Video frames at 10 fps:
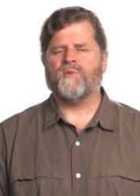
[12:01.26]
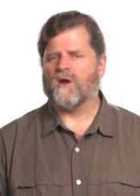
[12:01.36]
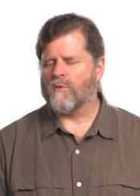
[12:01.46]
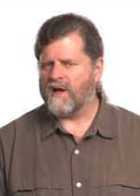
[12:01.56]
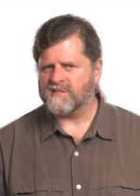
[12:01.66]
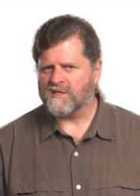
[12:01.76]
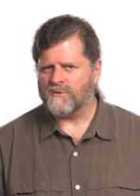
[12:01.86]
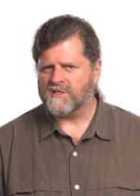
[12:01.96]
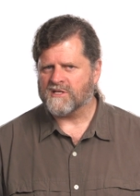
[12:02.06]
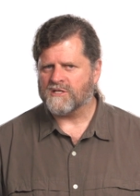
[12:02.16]
pairwise
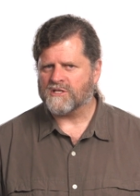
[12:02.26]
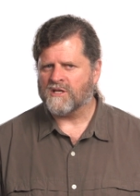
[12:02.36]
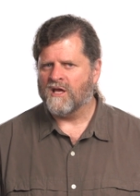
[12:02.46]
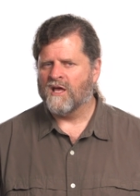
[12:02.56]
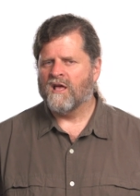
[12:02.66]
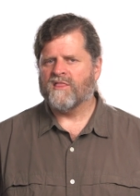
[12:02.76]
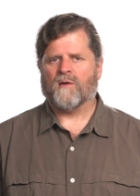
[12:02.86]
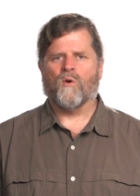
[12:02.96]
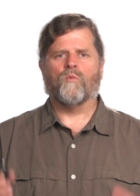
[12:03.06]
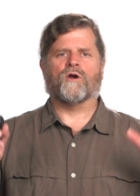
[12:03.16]
synchronization
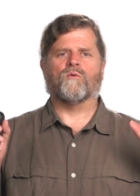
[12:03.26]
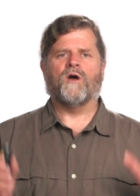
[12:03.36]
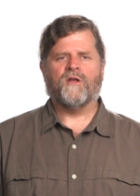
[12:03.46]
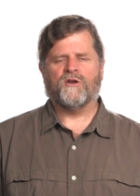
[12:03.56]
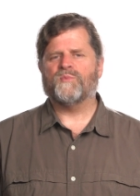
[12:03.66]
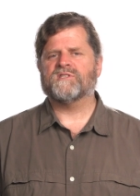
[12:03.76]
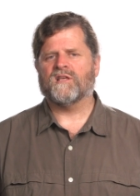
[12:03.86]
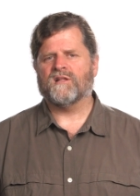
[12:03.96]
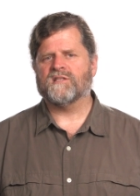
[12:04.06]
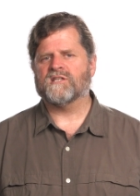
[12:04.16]
that will work
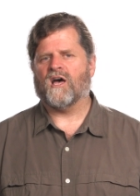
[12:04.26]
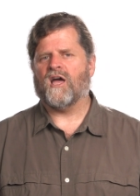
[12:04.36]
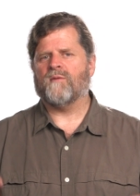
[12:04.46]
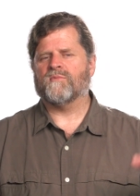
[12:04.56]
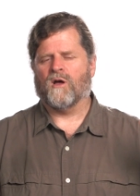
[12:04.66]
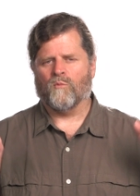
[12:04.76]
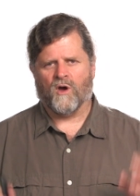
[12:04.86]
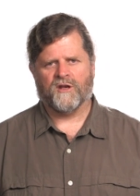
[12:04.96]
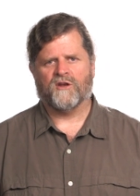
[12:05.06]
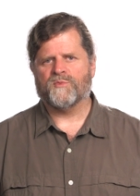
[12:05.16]
100% of the time on
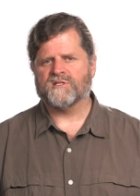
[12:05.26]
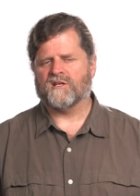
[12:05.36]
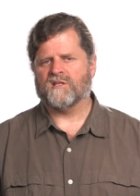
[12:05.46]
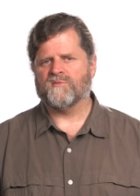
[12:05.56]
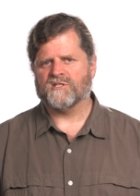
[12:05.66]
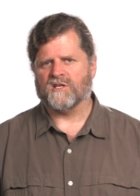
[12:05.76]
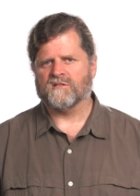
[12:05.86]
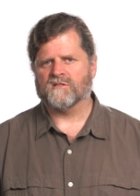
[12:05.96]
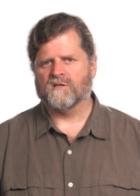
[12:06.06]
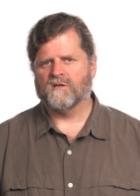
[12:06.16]
100% of the
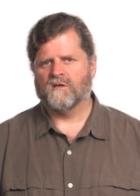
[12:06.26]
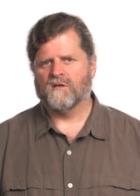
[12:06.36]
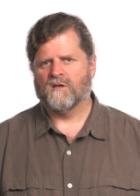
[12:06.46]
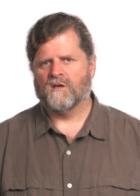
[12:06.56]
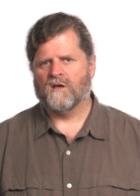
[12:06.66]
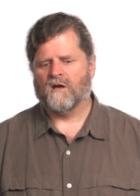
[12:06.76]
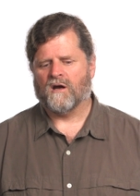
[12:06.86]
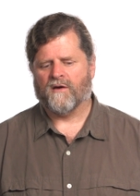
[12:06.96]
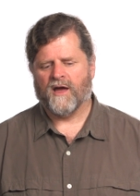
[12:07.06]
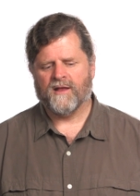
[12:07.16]
machine.
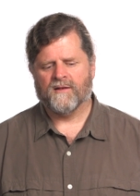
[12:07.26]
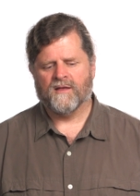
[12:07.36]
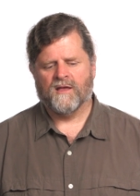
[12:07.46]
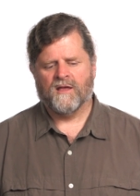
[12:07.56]
All right?